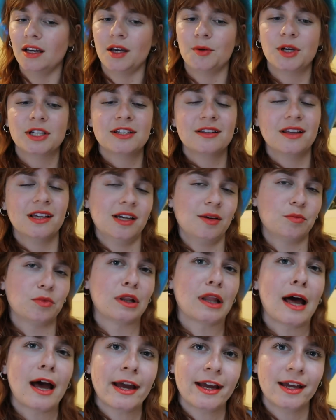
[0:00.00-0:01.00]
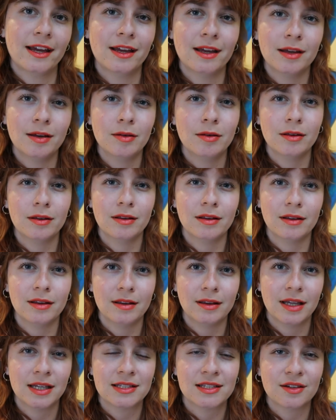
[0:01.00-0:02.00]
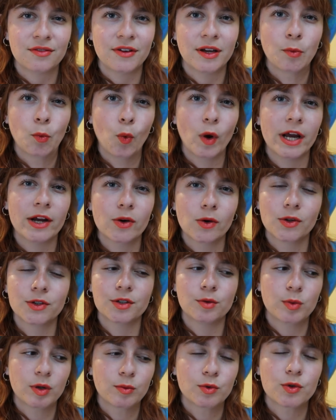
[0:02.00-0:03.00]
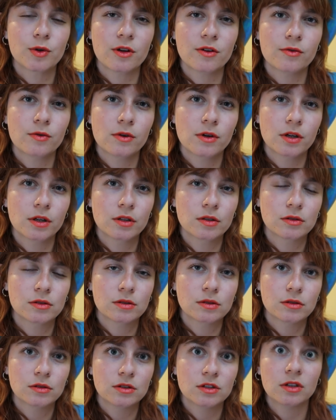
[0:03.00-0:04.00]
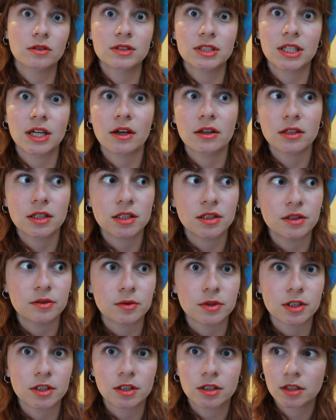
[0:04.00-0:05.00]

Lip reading: I'm acting like I'm lying as if I'm way older, but I'm 24. Don't tell anyone.